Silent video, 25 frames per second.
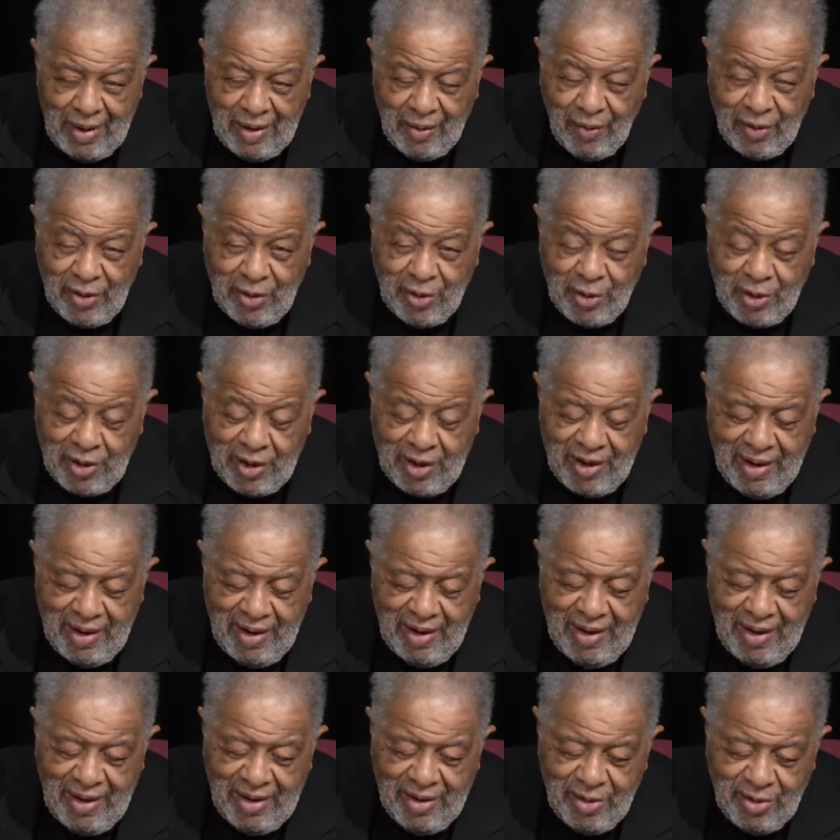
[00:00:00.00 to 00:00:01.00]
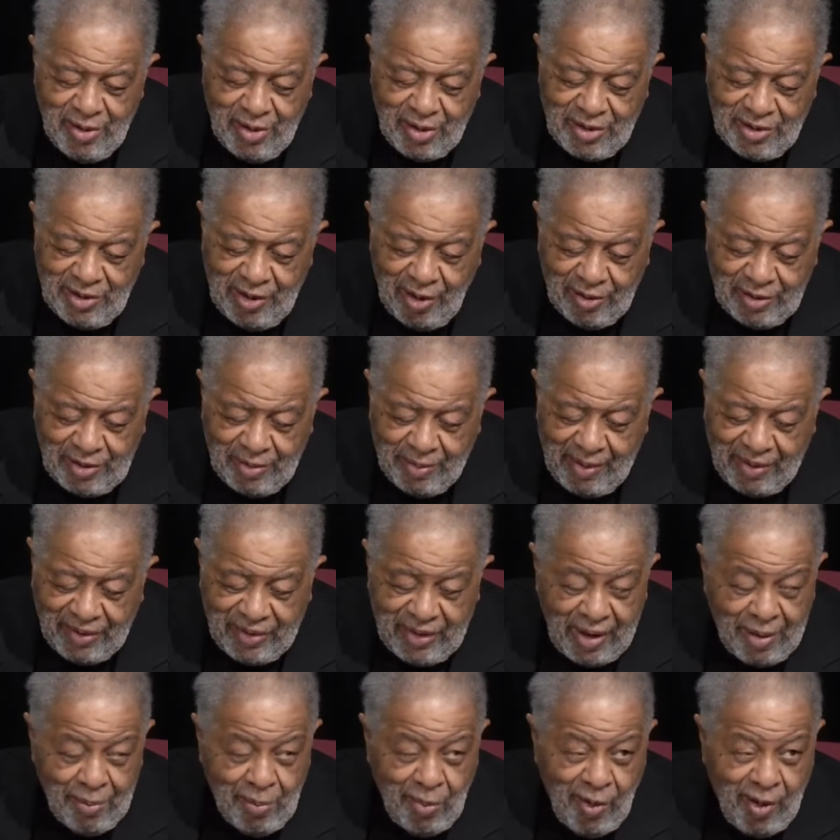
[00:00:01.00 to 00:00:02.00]
well, you just talked about
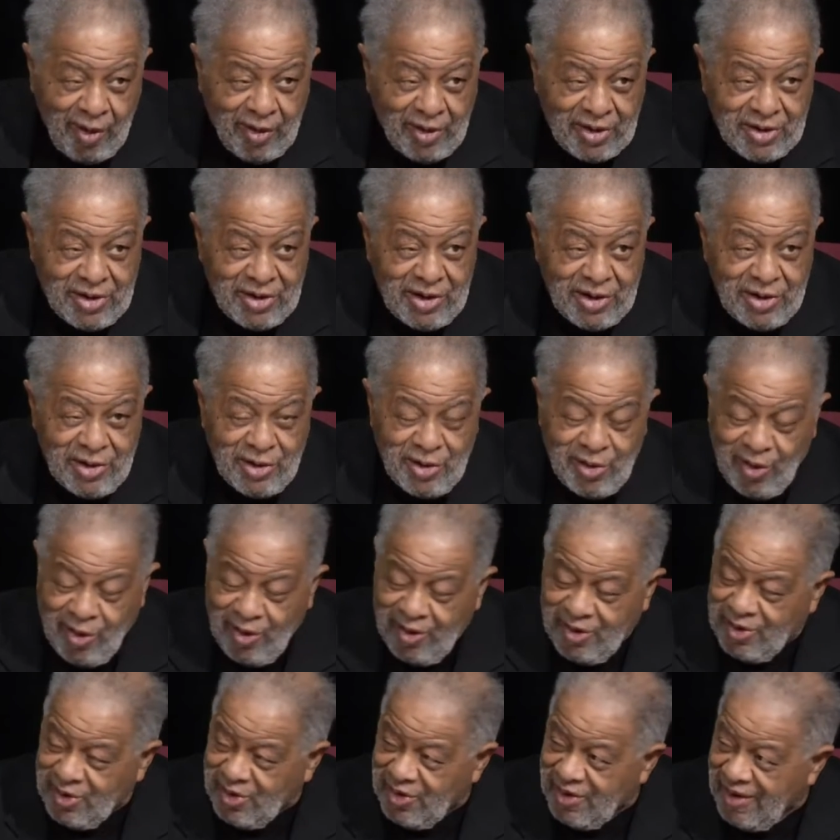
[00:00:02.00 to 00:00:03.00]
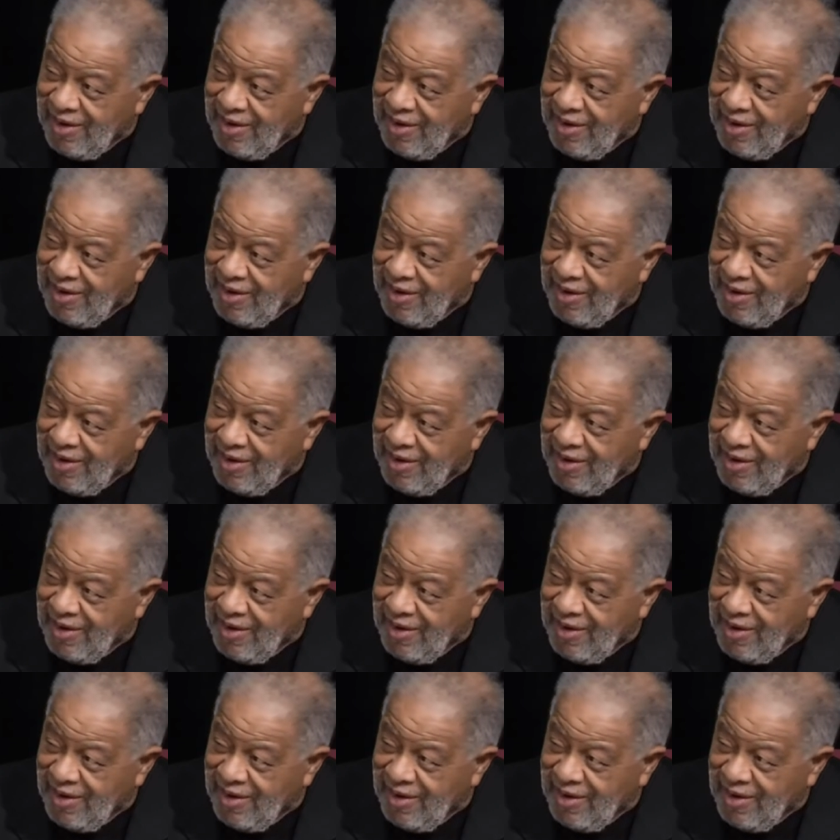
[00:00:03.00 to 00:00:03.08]
that mortgage discharge.